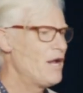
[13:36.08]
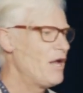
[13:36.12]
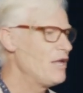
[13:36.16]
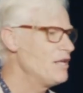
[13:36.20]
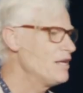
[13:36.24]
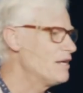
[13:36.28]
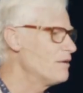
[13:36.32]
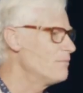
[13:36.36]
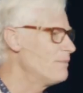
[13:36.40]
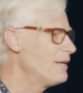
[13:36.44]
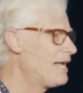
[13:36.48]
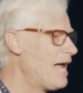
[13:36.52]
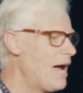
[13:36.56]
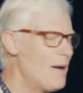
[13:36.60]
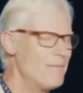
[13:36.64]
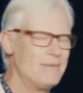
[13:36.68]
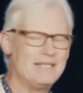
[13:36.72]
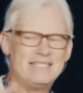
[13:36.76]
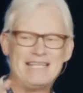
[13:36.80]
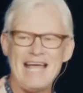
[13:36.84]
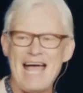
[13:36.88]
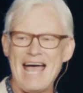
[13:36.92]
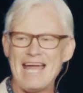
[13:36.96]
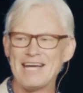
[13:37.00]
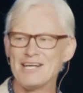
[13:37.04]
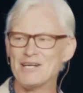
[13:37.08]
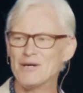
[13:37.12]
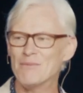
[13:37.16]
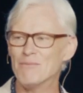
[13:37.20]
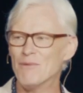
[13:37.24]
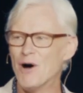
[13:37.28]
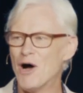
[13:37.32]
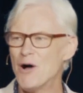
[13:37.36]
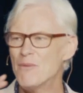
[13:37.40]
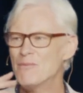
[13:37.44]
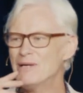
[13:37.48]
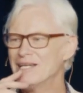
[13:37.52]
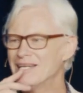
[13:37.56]
you can become a dad in a
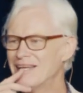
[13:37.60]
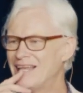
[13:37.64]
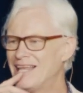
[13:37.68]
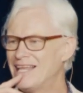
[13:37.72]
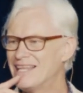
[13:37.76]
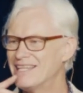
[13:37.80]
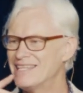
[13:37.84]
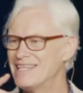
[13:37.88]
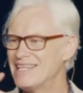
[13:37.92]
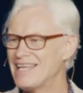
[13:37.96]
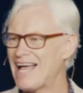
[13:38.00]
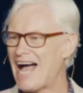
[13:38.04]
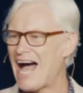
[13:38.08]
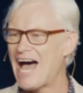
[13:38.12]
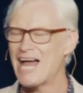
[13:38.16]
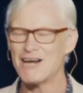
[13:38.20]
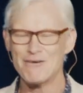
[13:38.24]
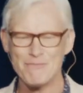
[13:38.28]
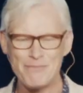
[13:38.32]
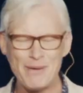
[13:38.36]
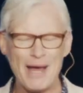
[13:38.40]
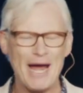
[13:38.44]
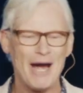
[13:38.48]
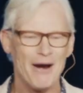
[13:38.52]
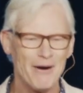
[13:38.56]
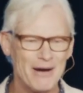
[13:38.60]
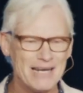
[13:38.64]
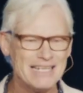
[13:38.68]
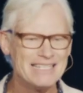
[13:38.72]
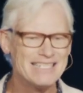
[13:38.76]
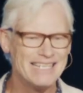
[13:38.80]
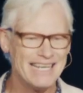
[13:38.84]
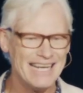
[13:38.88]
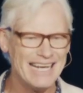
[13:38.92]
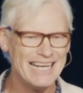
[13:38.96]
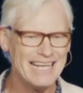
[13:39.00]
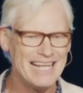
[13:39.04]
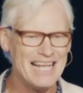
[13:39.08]
moment. The art of
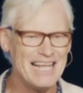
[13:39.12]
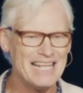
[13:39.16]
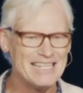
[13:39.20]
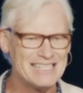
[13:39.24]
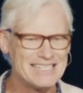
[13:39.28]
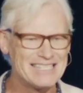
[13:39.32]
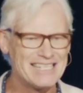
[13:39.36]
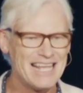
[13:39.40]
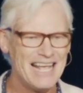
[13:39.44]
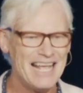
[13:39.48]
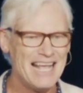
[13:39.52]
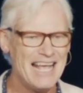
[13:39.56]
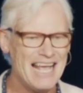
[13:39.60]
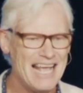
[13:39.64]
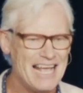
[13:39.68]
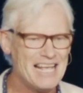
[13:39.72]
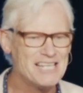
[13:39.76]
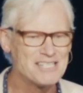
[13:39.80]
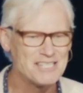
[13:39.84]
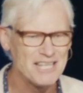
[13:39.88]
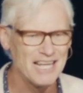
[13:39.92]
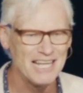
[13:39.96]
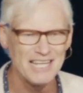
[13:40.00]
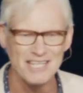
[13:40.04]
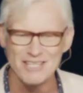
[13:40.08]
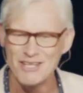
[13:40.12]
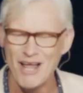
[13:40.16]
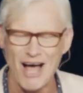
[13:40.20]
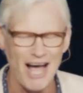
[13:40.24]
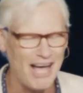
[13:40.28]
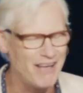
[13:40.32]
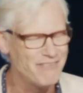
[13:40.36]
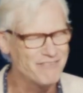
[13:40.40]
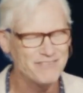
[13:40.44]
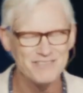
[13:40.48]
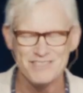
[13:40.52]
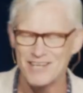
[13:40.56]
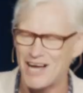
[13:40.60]
parenting is a
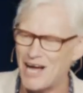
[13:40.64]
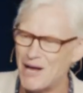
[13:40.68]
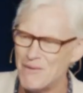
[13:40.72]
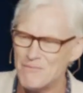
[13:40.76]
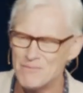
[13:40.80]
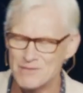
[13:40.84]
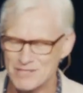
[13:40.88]
lifetime